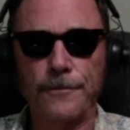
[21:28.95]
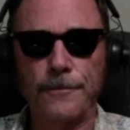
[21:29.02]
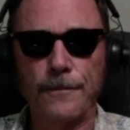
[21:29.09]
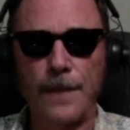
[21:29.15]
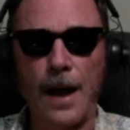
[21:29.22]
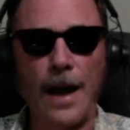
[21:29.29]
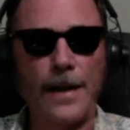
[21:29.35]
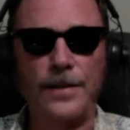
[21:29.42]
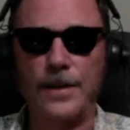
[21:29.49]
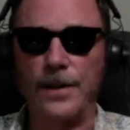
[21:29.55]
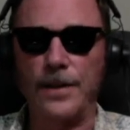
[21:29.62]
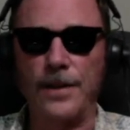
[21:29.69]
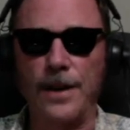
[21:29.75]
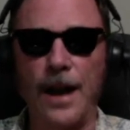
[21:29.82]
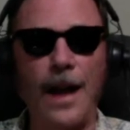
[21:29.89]
I did
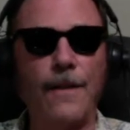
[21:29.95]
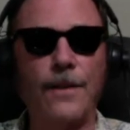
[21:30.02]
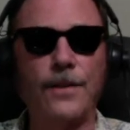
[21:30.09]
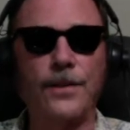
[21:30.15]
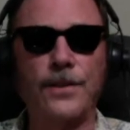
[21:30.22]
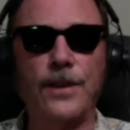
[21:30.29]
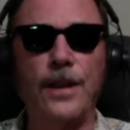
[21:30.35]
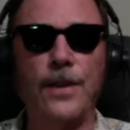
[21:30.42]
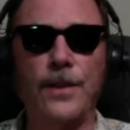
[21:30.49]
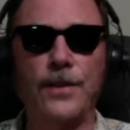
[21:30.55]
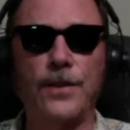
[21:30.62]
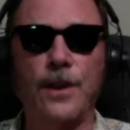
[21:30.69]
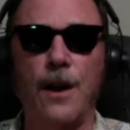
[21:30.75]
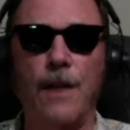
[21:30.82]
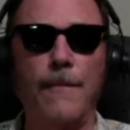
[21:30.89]
not see this
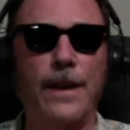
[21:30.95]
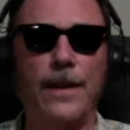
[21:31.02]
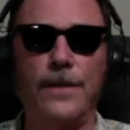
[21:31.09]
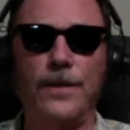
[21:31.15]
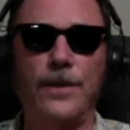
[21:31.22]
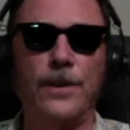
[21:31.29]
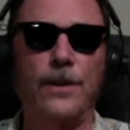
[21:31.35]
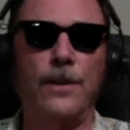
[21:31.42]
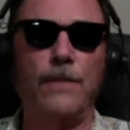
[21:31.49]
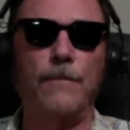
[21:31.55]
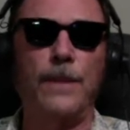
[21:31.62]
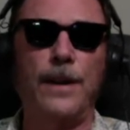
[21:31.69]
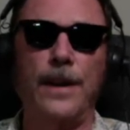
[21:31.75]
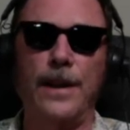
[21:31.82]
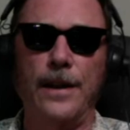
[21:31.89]
coming until at
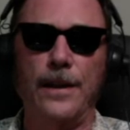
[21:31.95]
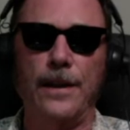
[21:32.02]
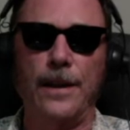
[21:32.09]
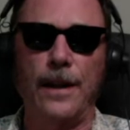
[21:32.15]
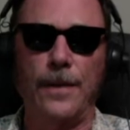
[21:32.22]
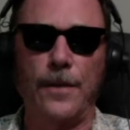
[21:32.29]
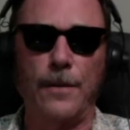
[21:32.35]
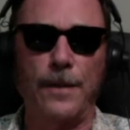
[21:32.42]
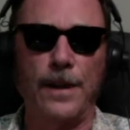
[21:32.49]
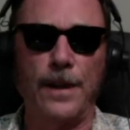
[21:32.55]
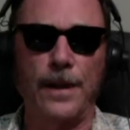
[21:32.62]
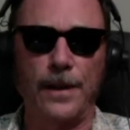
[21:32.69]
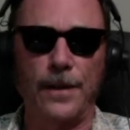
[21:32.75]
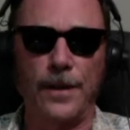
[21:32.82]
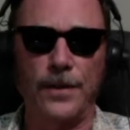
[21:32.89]
the beginning
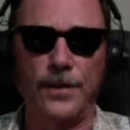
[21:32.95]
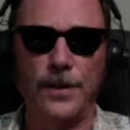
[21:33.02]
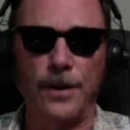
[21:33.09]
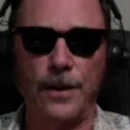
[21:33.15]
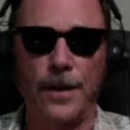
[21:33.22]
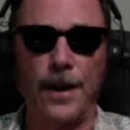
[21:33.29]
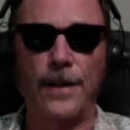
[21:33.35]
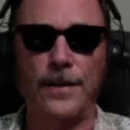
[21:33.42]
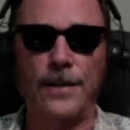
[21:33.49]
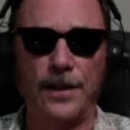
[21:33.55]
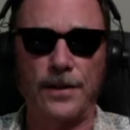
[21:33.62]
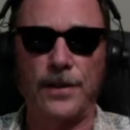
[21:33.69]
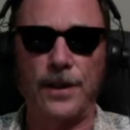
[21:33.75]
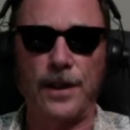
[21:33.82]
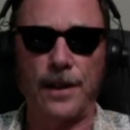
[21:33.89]
of this year, and then I did
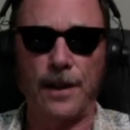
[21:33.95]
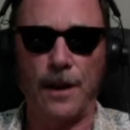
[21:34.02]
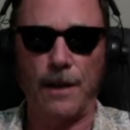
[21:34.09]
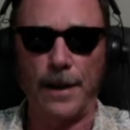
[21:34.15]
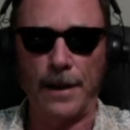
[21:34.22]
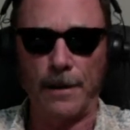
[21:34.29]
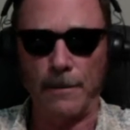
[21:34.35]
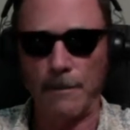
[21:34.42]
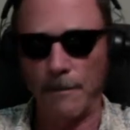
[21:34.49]
see it coming.